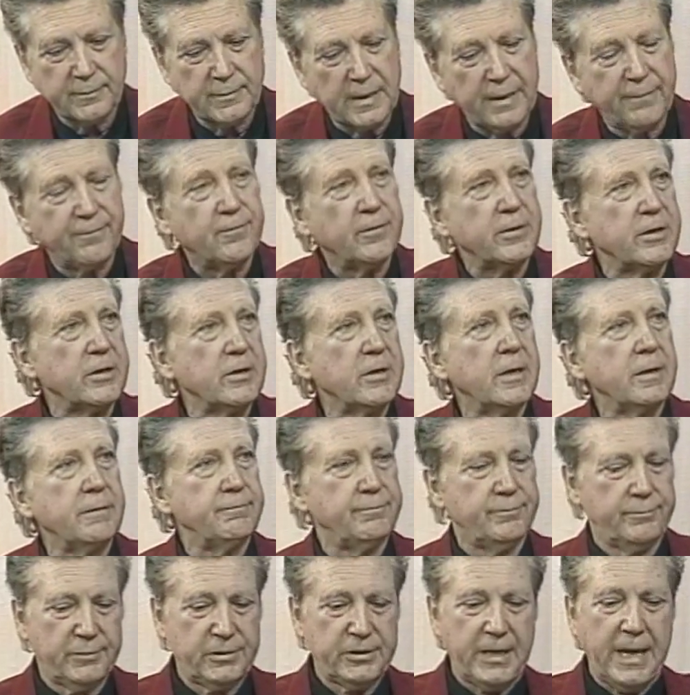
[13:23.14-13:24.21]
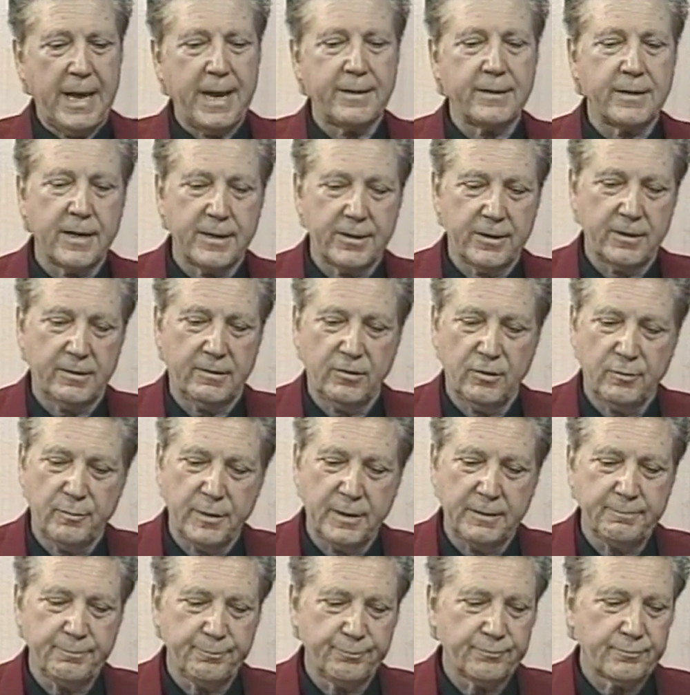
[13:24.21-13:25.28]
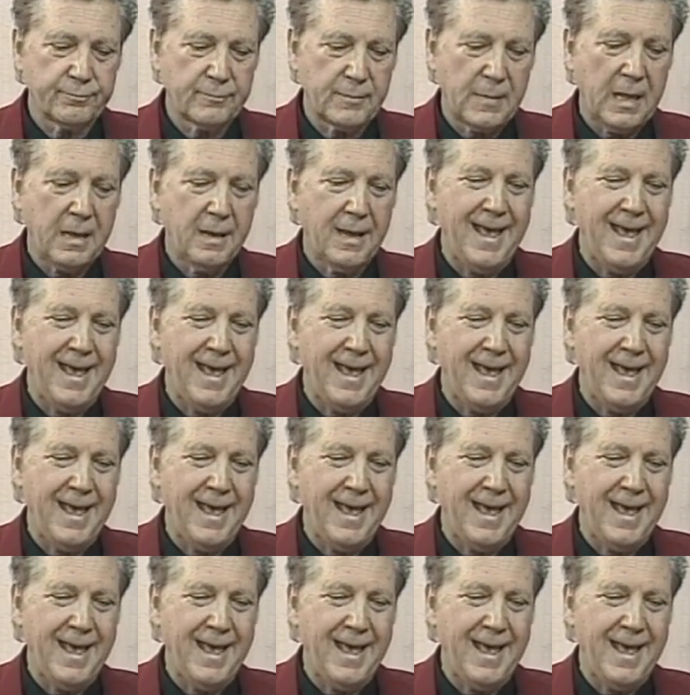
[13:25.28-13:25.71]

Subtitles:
if we stand on you a little bit.